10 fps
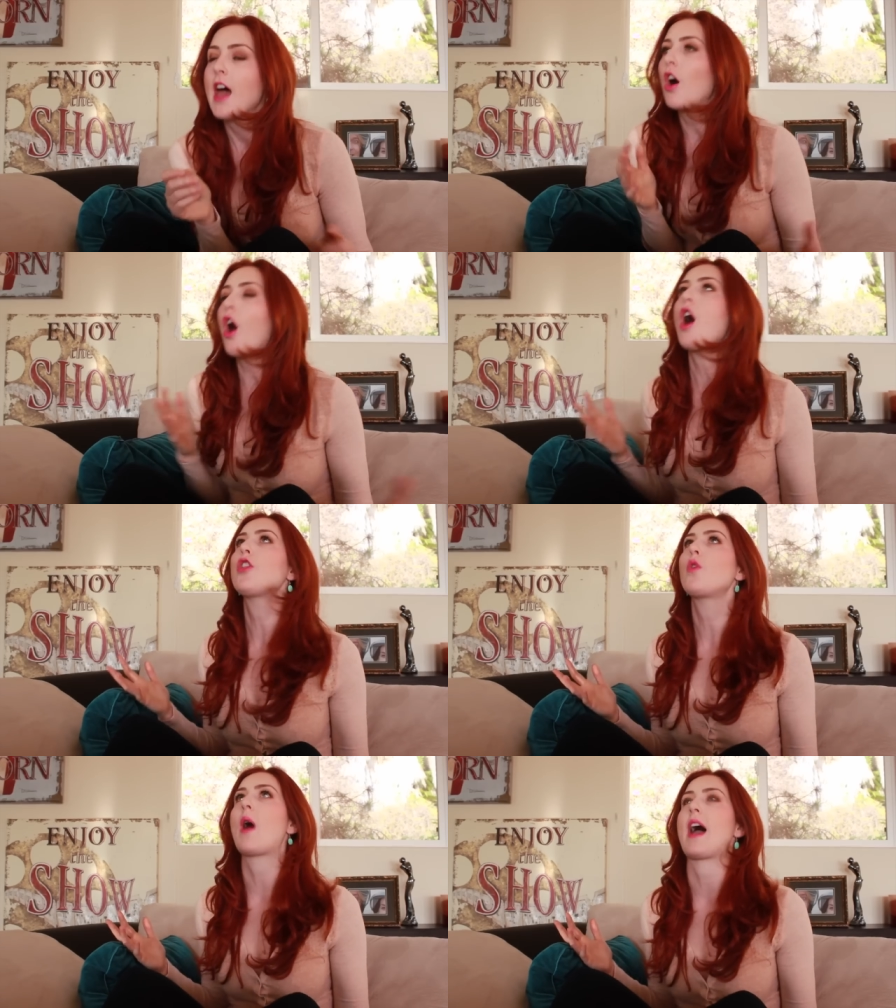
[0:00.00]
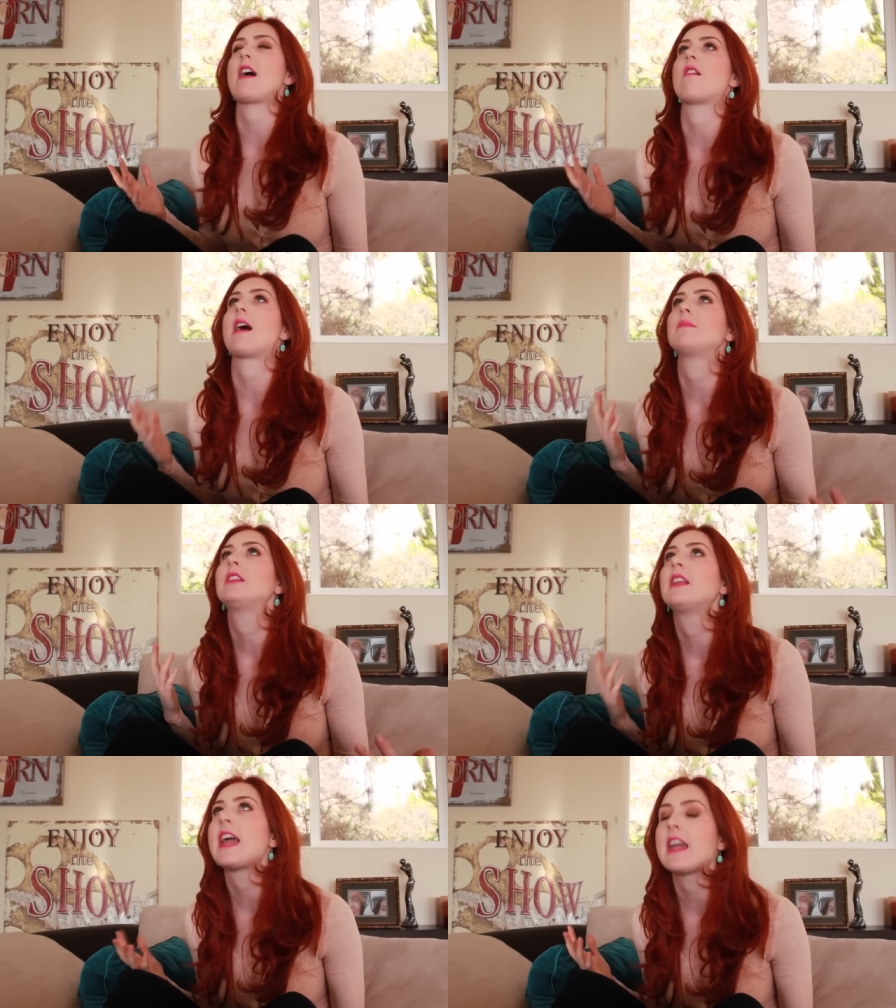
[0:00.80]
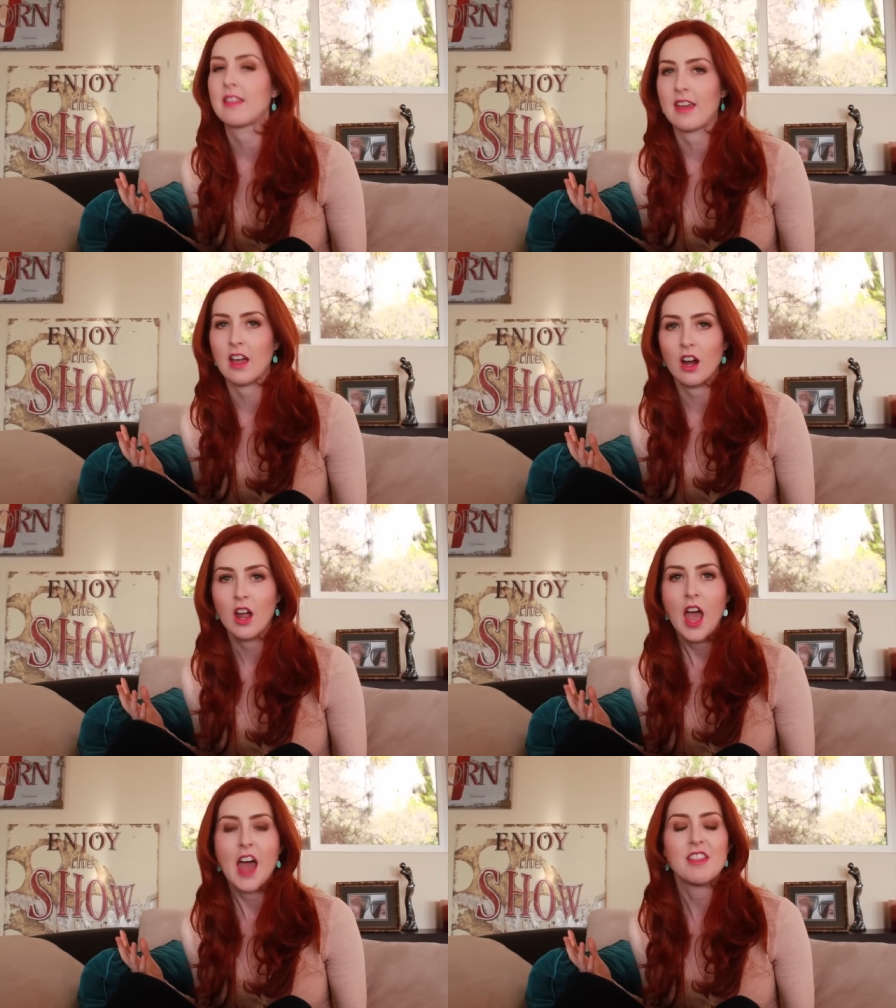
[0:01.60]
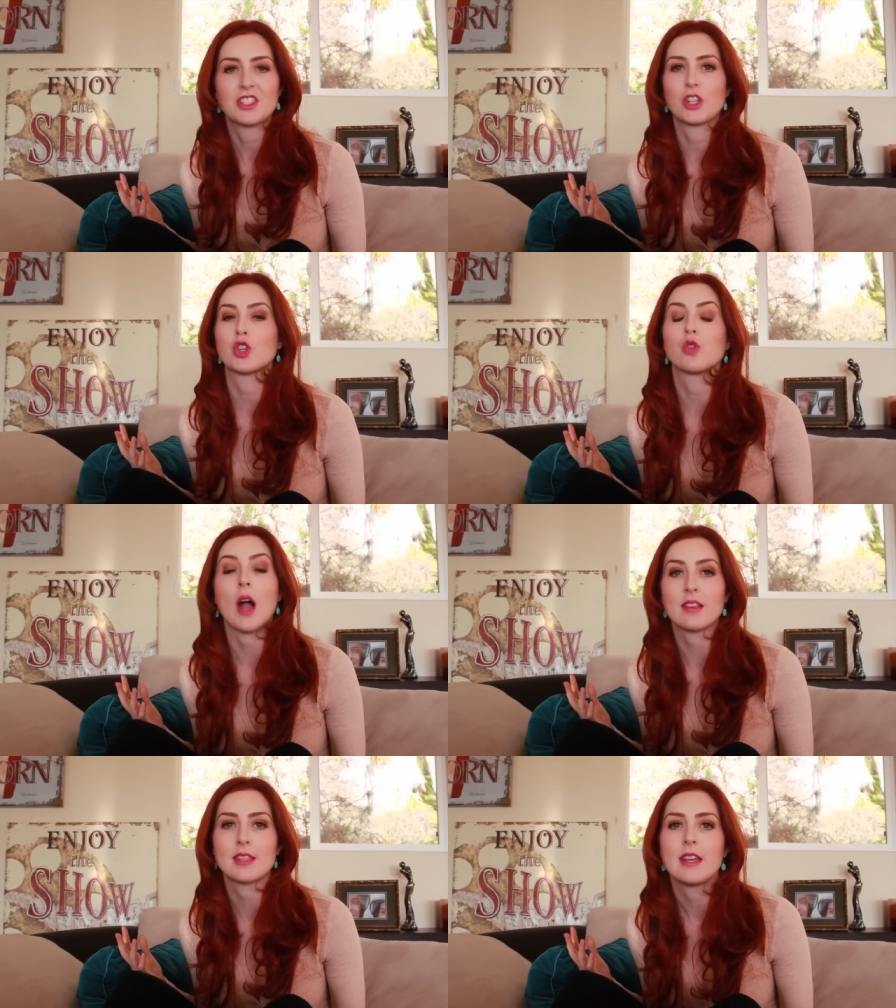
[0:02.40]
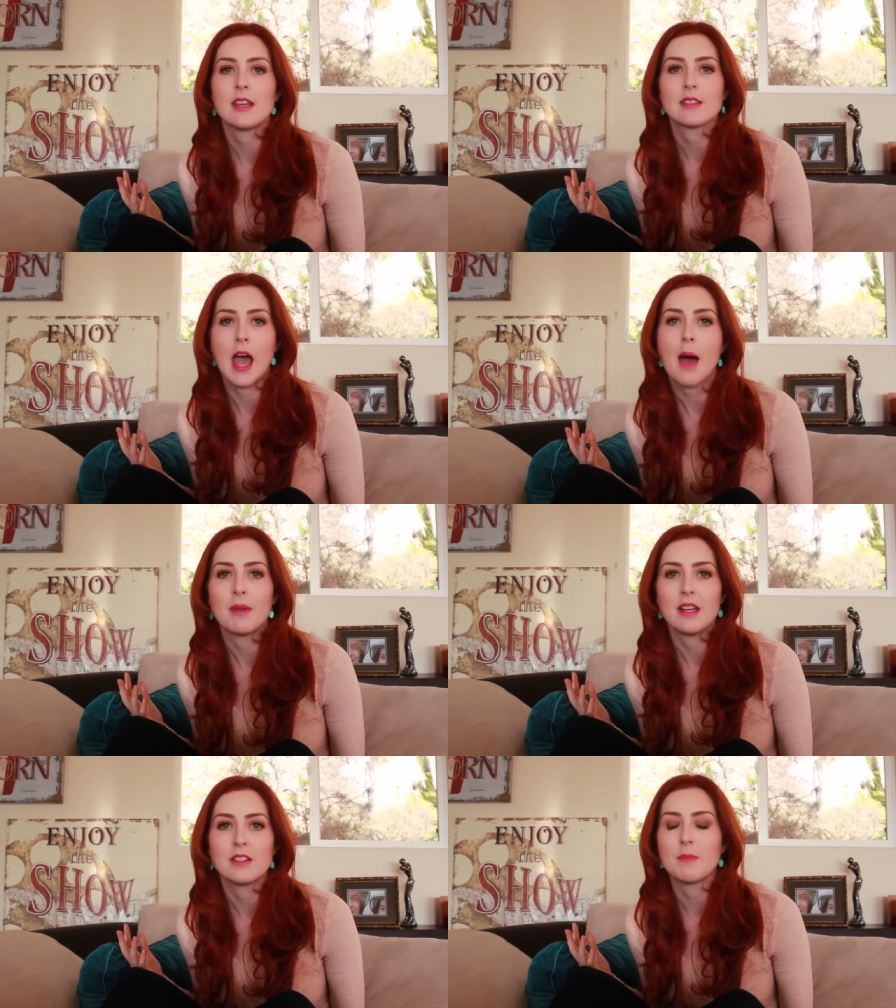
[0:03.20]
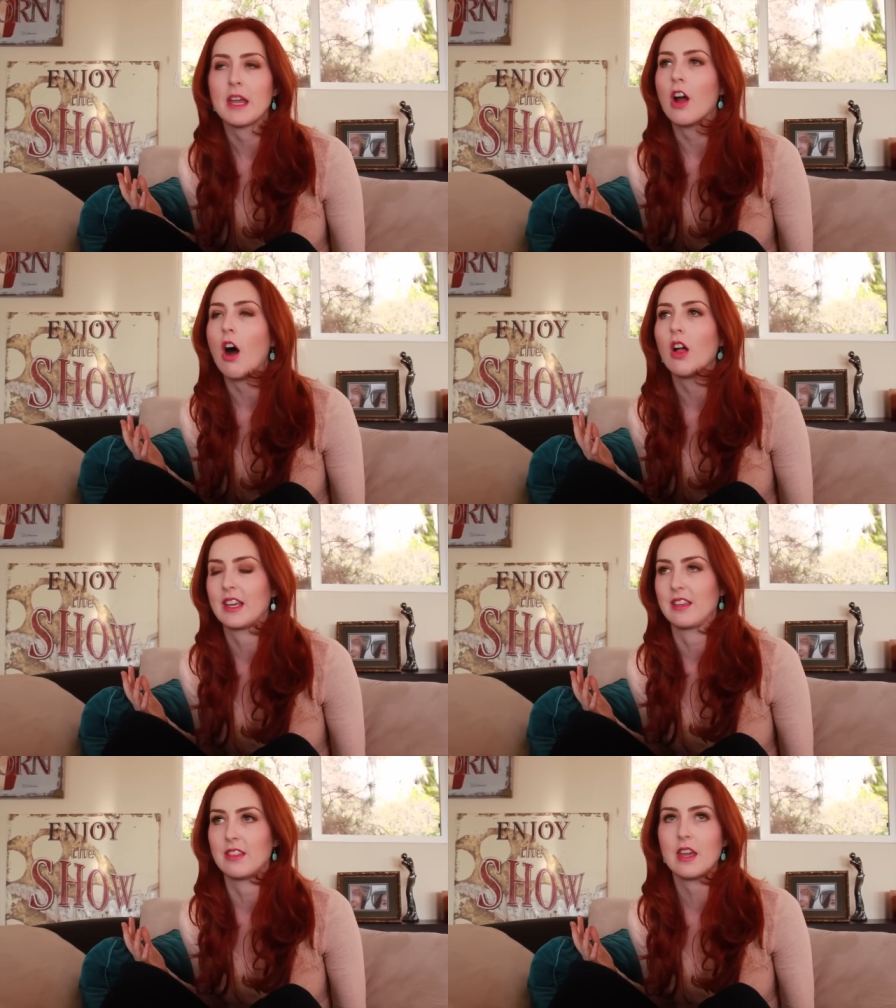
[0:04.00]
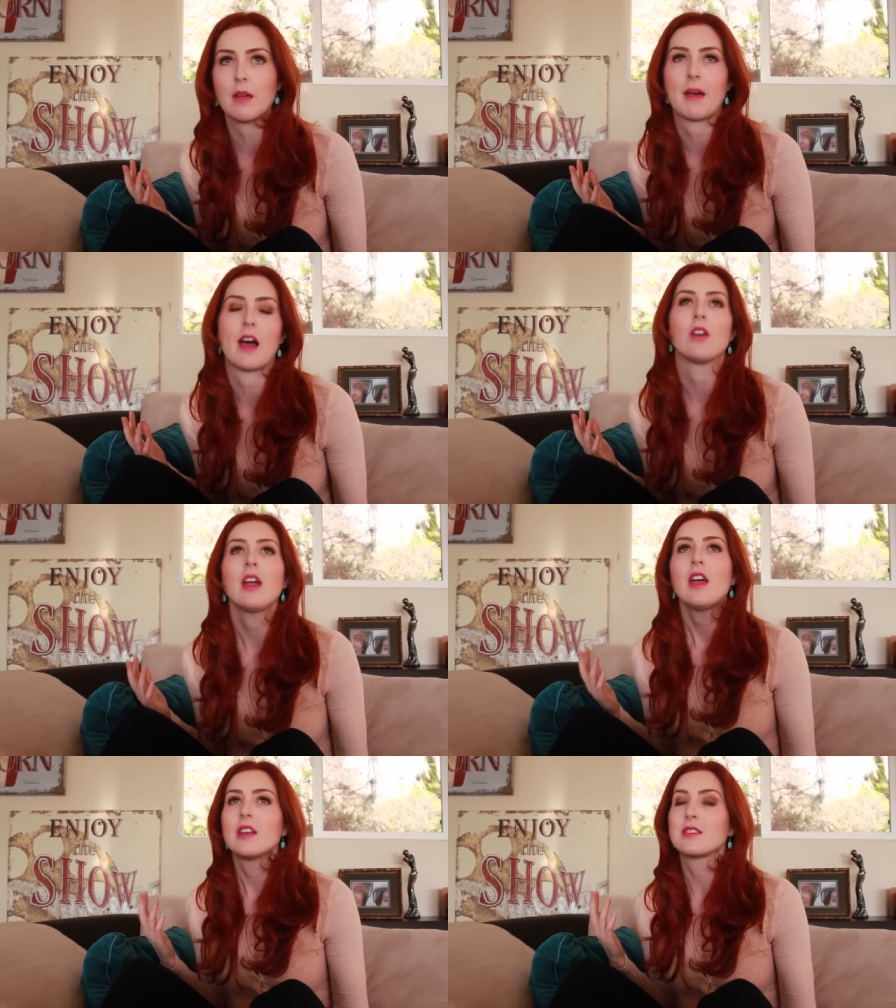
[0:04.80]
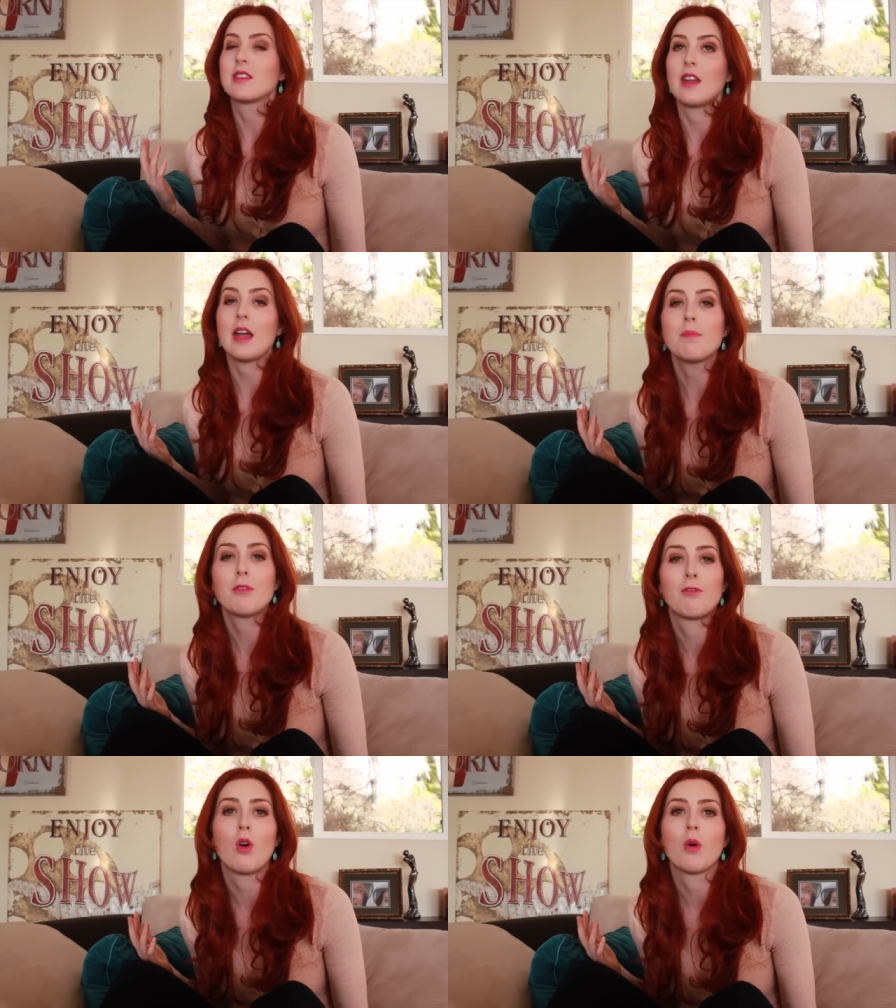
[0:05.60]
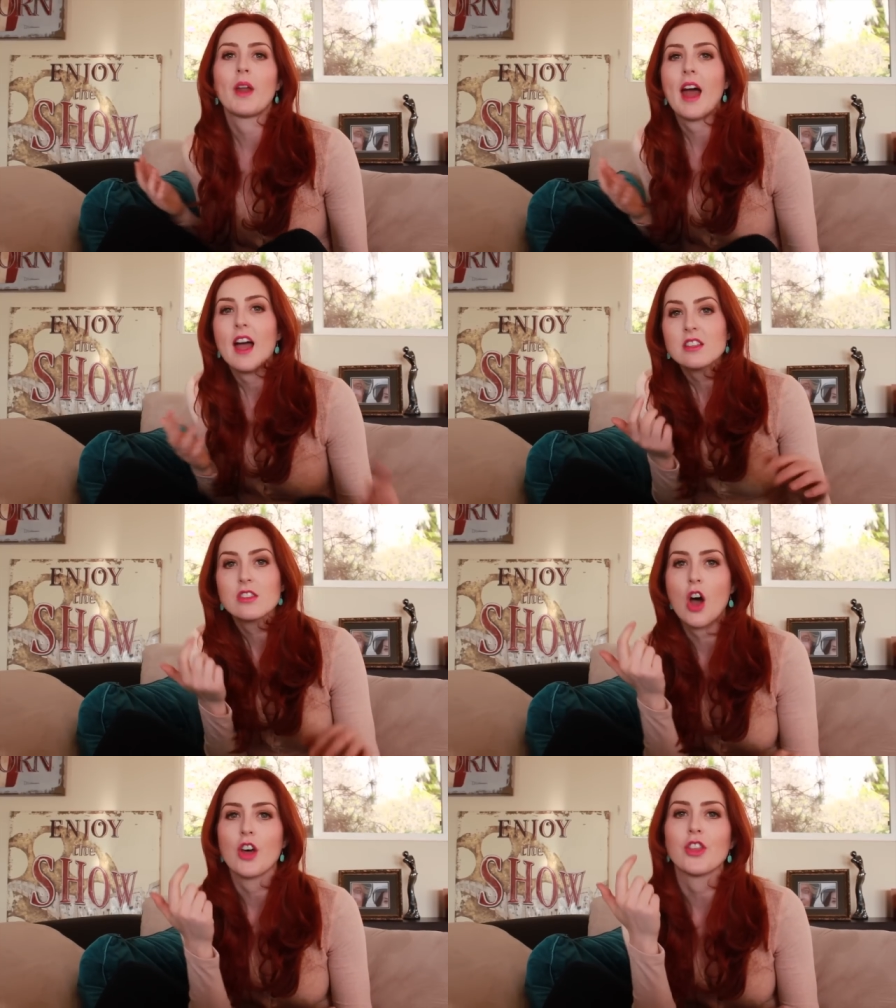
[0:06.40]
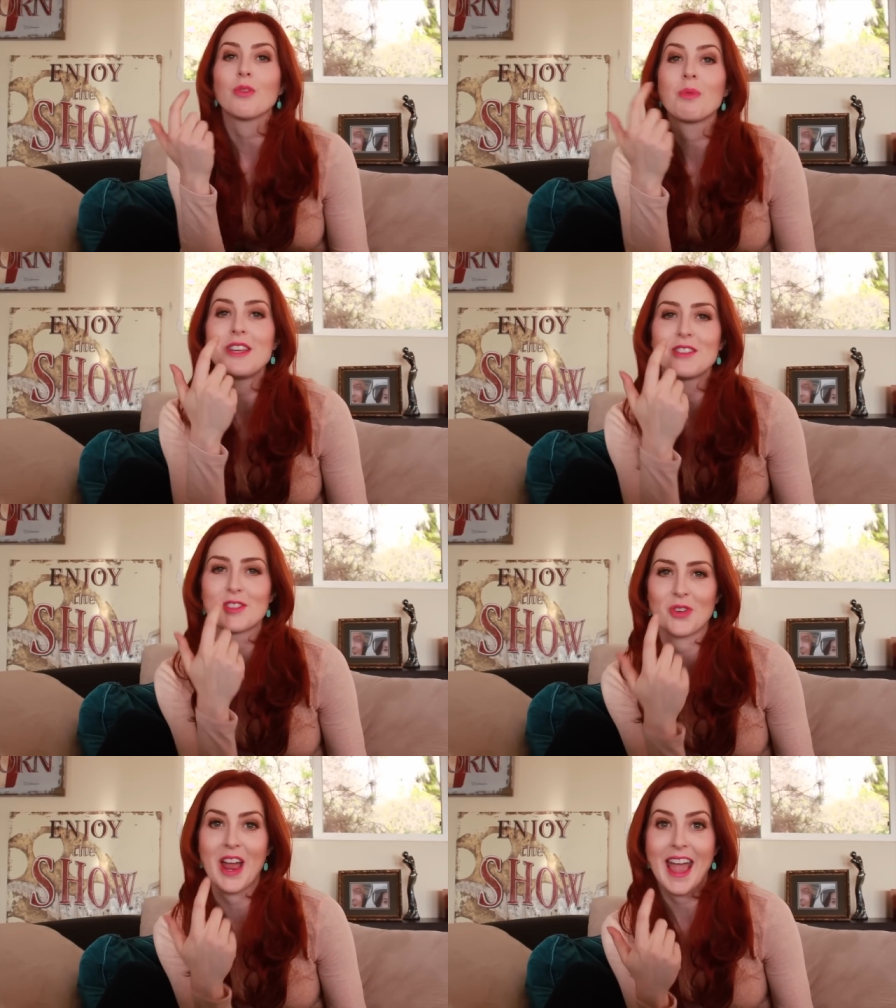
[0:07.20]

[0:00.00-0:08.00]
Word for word: And all the while, I'm laying there, and this atrocity is happening to me, and all I can think about is the night before when I saw three stray